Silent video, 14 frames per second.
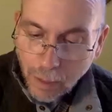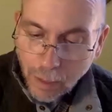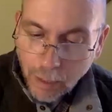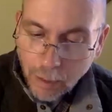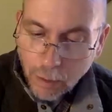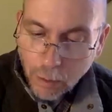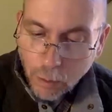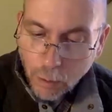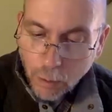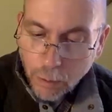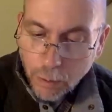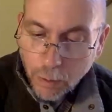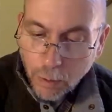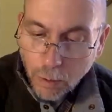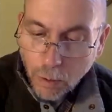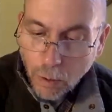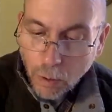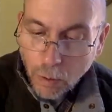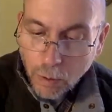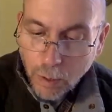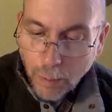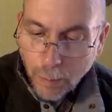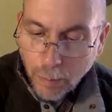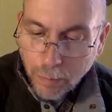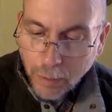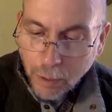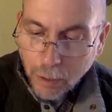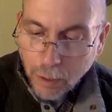It endures no
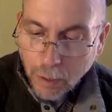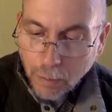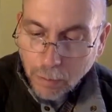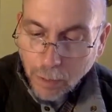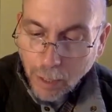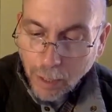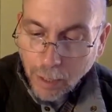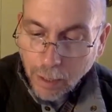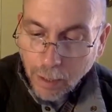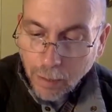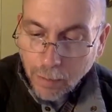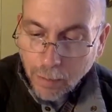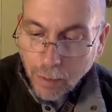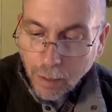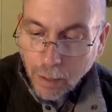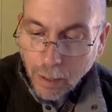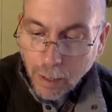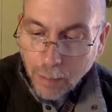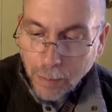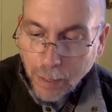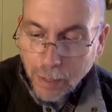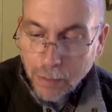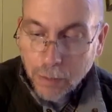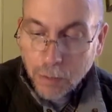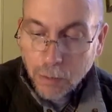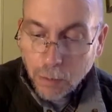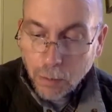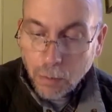deprivation of light. It
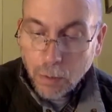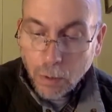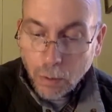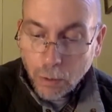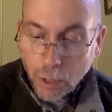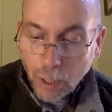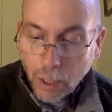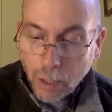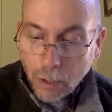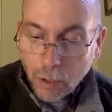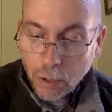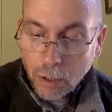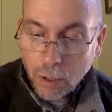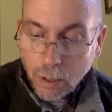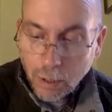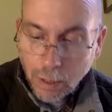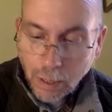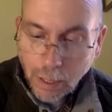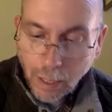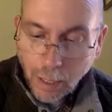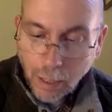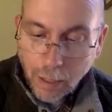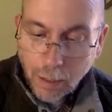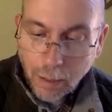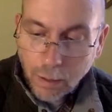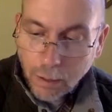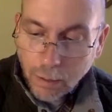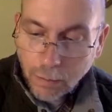passes through no change, decay,
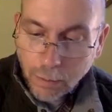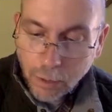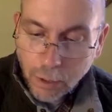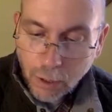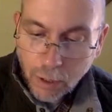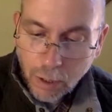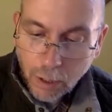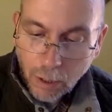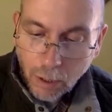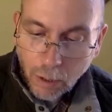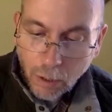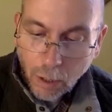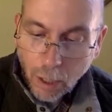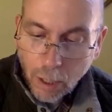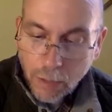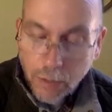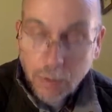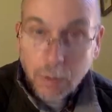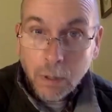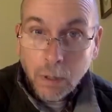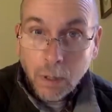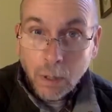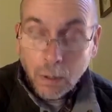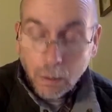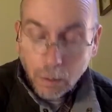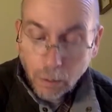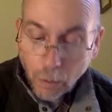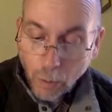division, loss,
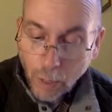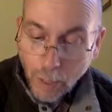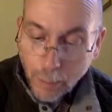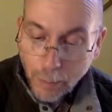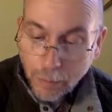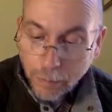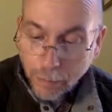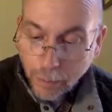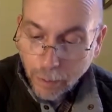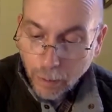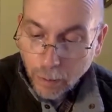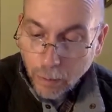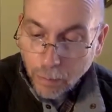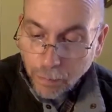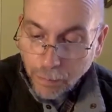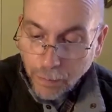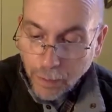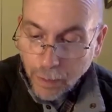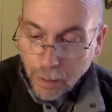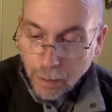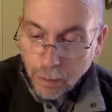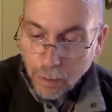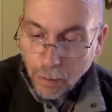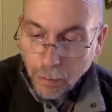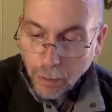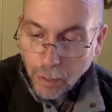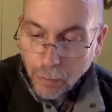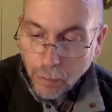no ebb and flow,
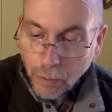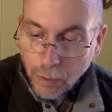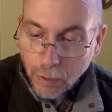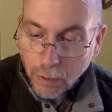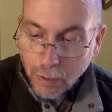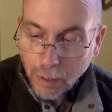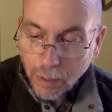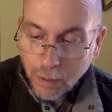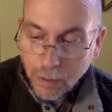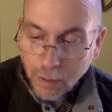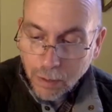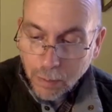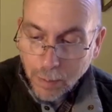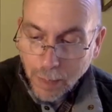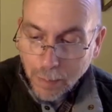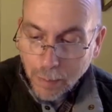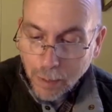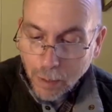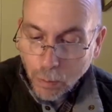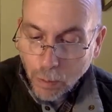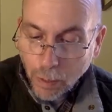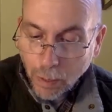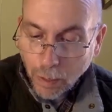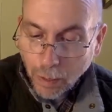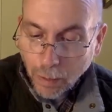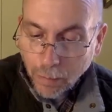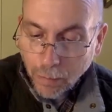nothing of which the senses may be aware.